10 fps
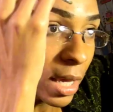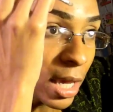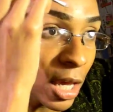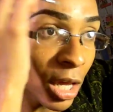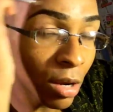
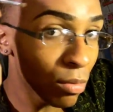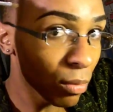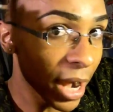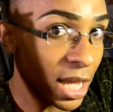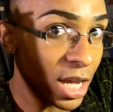
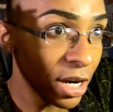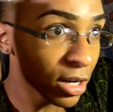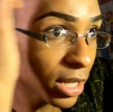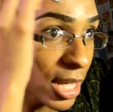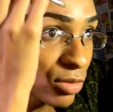And right
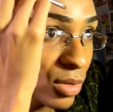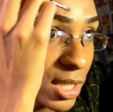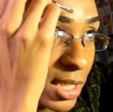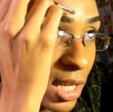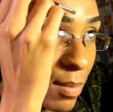here, as you
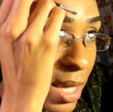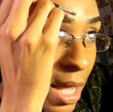can see me,